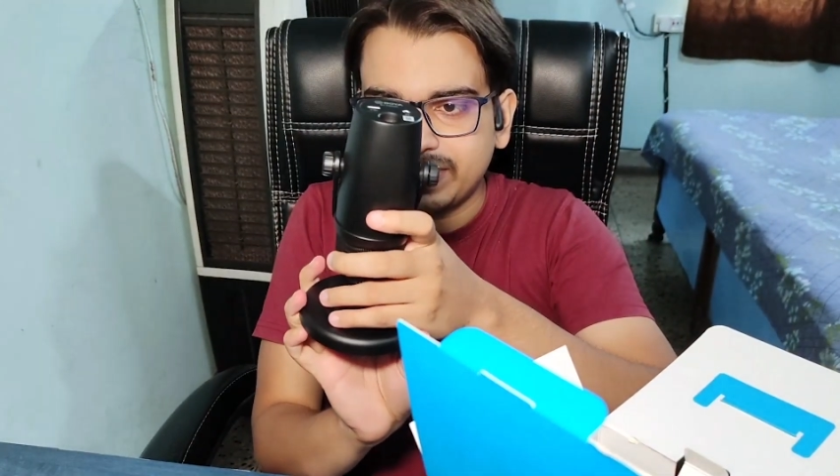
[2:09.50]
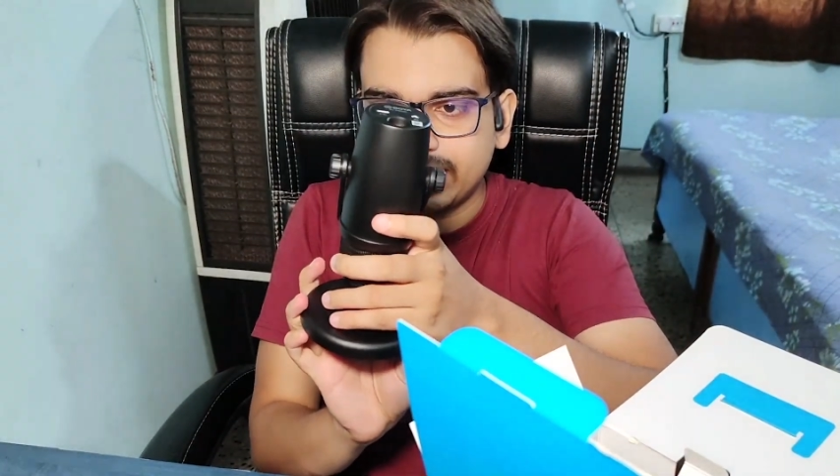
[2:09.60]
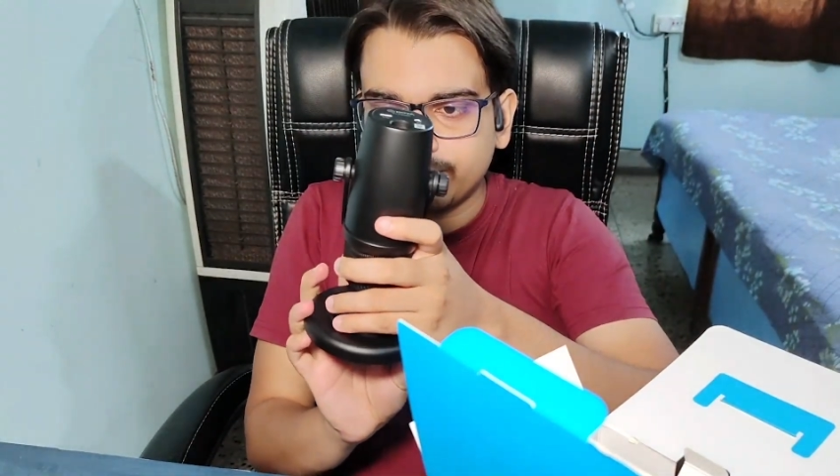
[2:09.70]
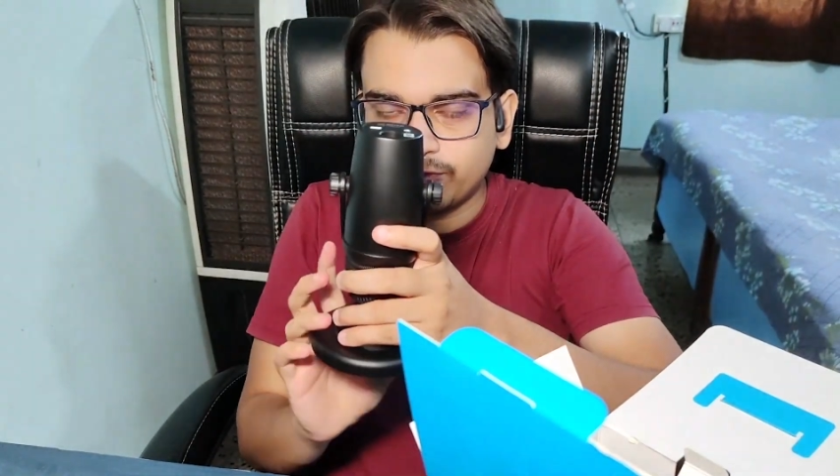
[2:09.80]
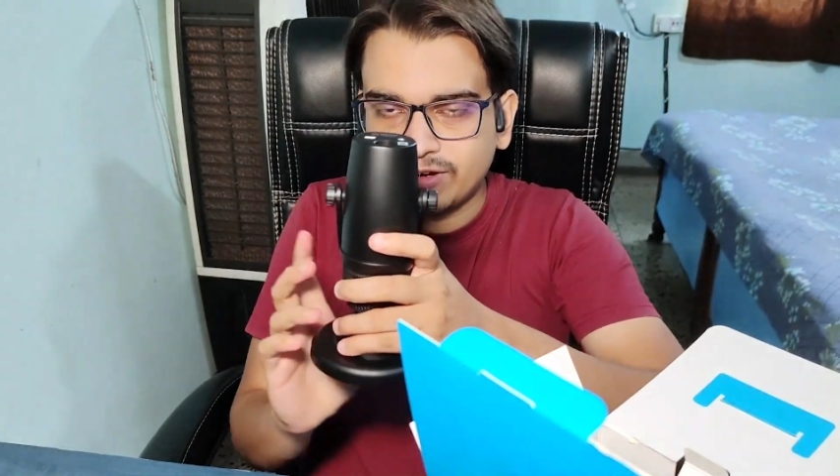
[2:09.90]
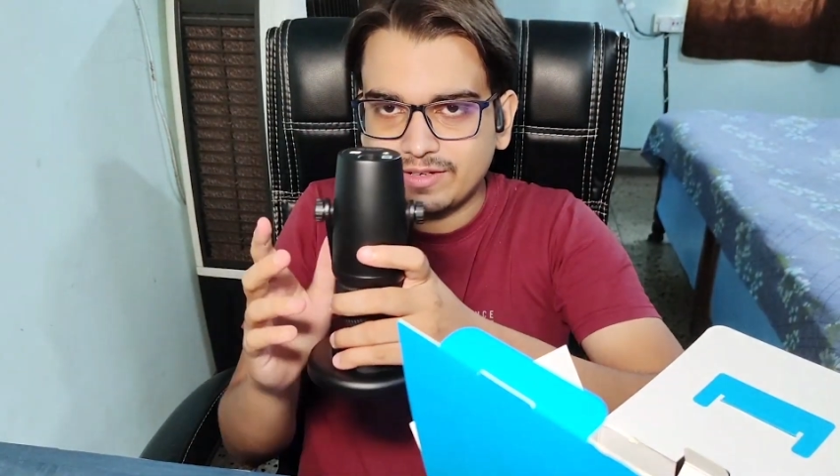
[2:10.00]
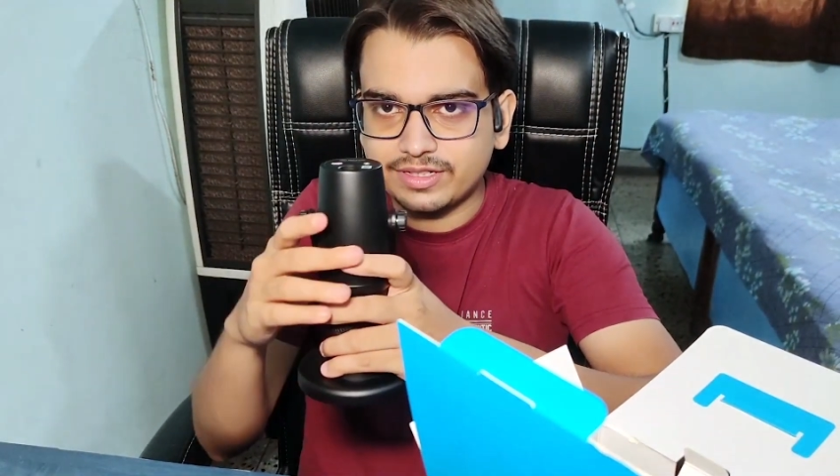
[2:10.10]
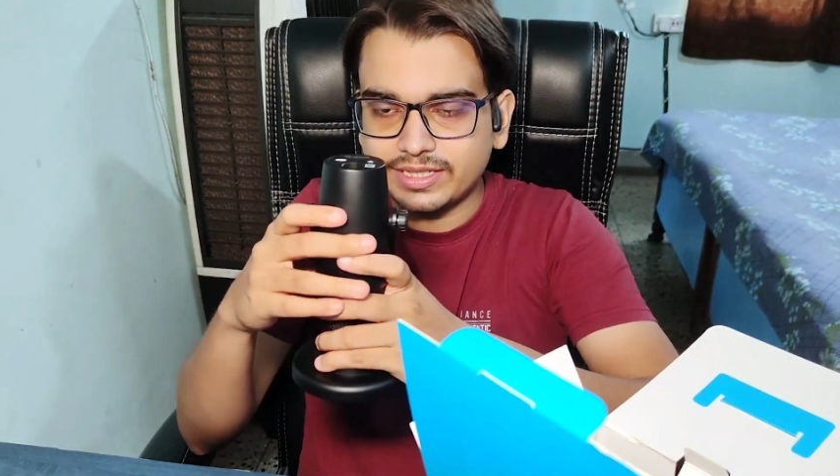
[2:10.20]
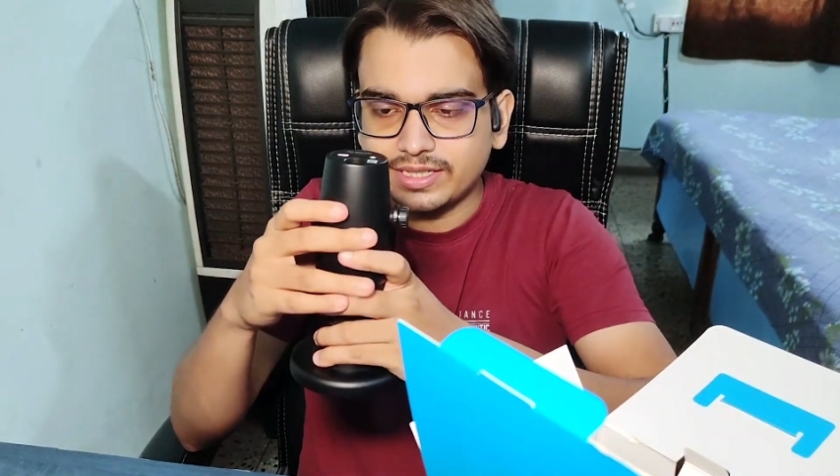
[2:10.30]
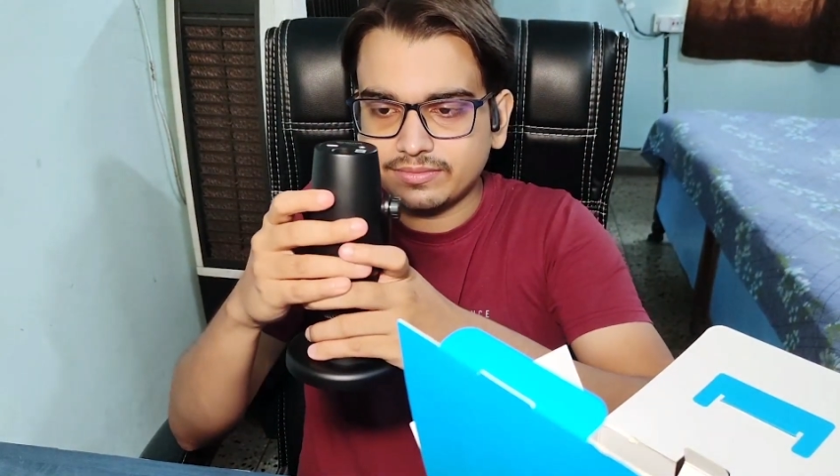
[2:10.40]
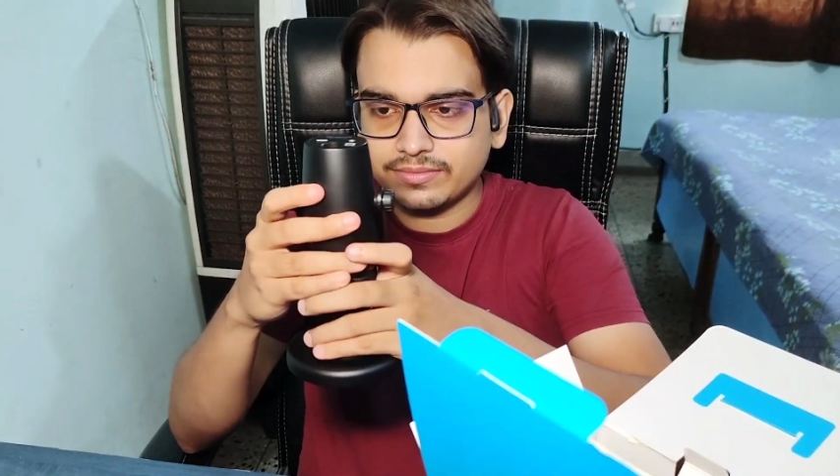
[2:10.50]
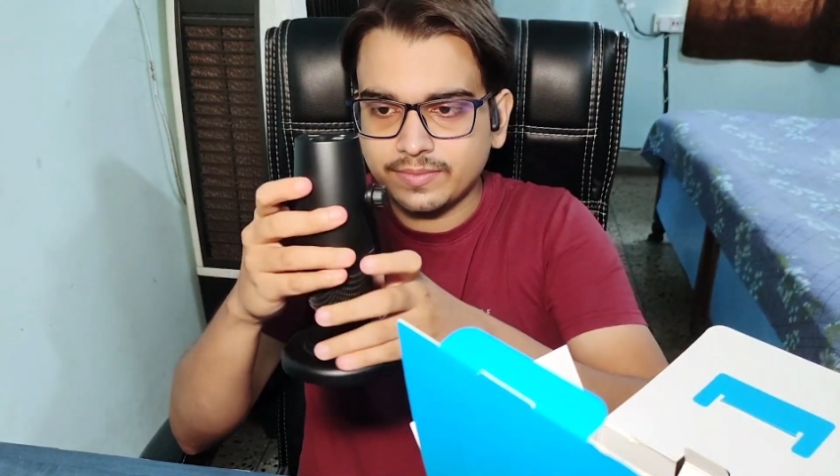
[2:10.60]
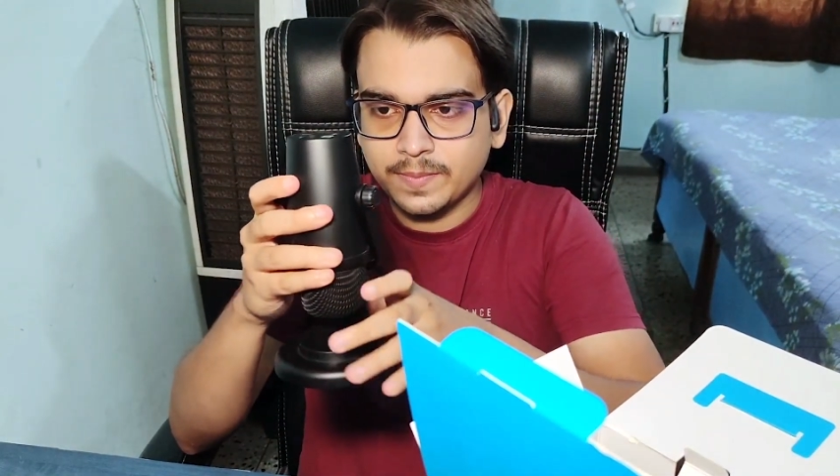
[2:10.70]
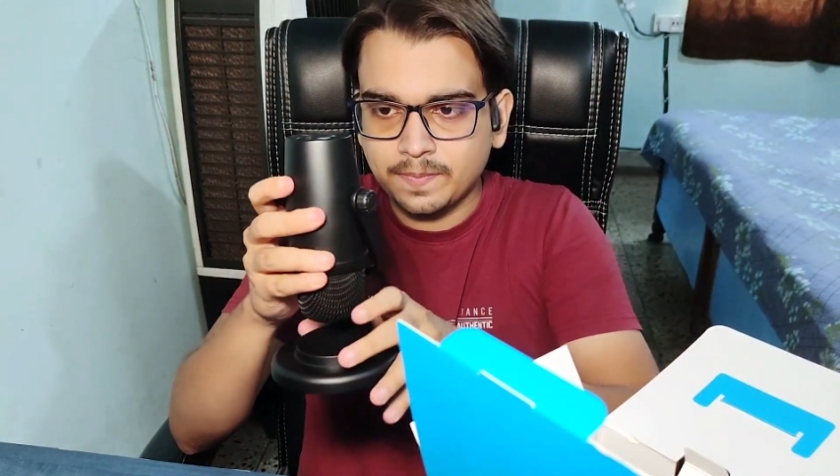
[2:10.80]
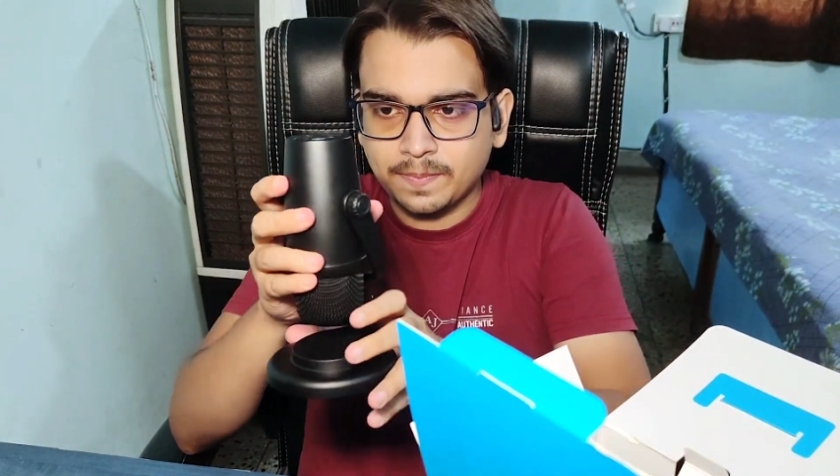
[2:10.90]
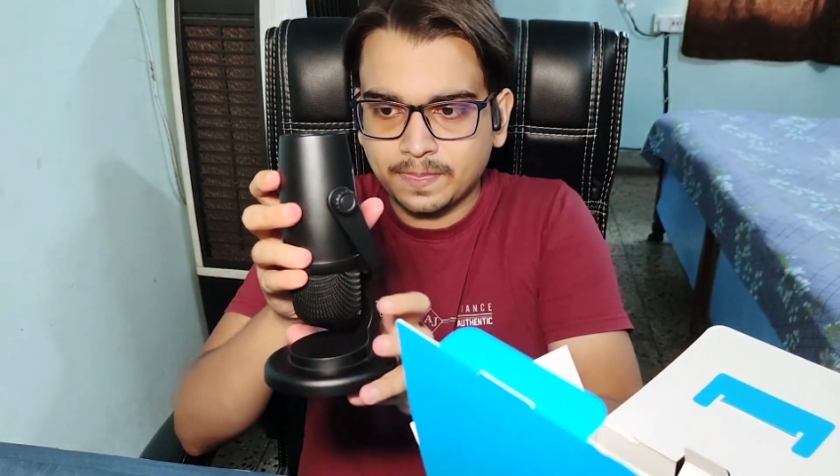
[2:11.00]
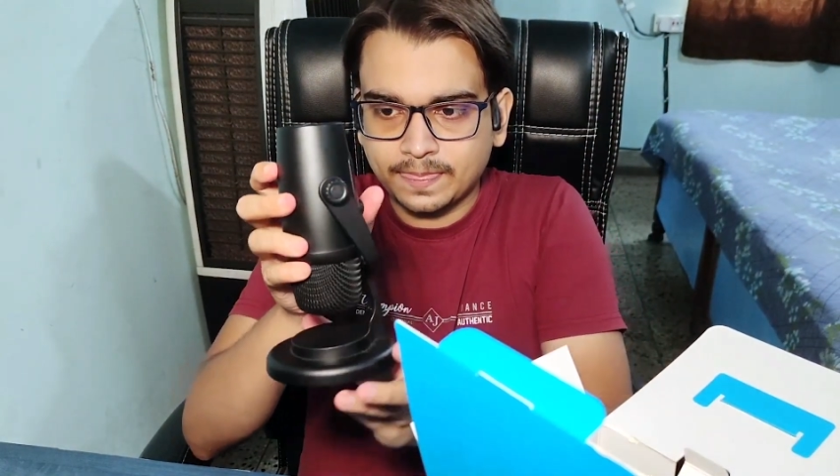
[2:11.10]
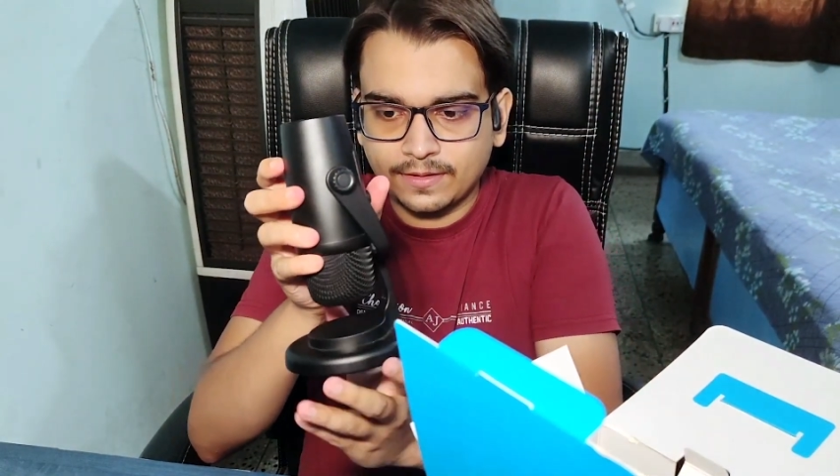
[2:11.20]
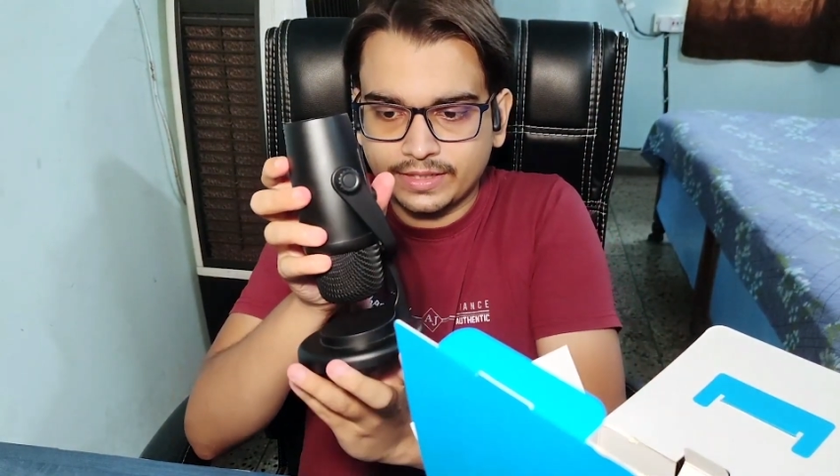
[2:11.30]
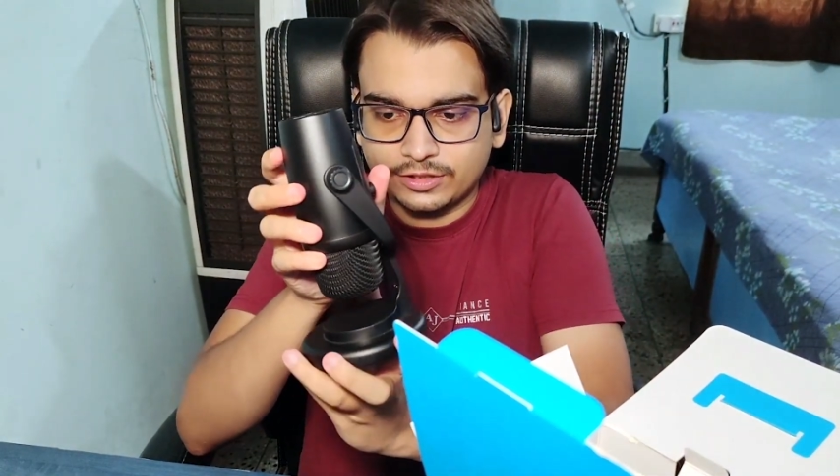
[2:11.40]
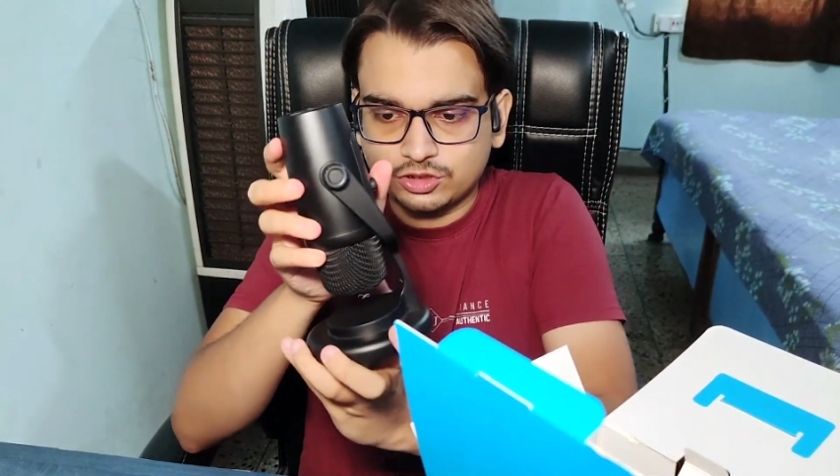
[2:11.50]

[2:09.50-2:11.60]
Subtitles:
PM500. Okay,